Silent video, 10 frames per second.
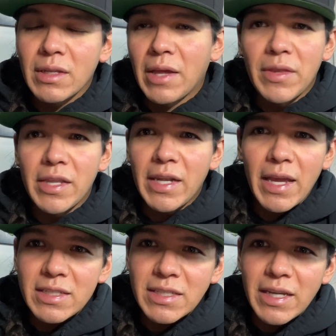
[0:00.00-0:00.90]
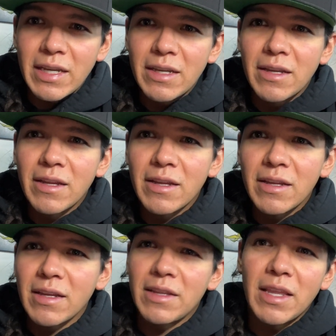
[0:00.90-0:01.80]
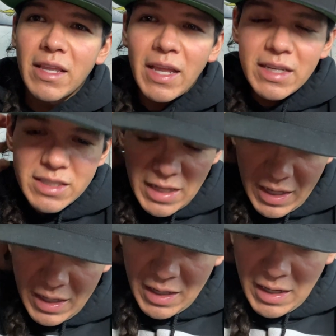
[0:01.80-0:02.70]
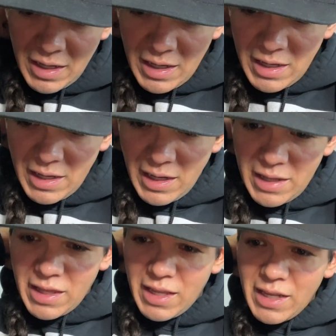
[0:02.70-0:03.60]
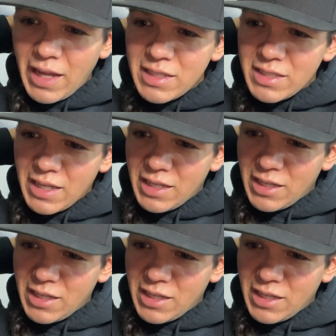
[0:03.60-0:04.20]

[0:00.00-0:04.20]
and then the next day, and the next day, and then the next day.